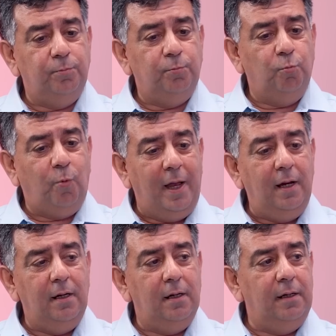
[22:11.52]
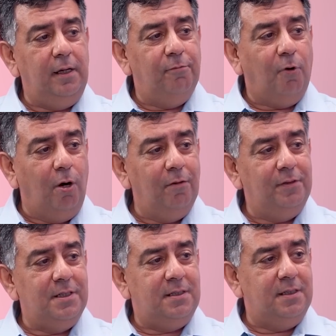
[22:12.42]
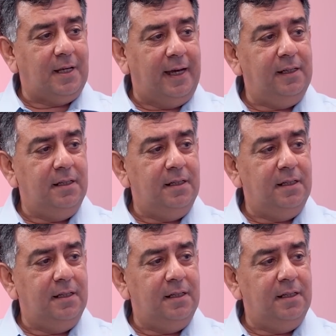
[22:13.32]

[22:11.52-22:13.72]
well evolved this design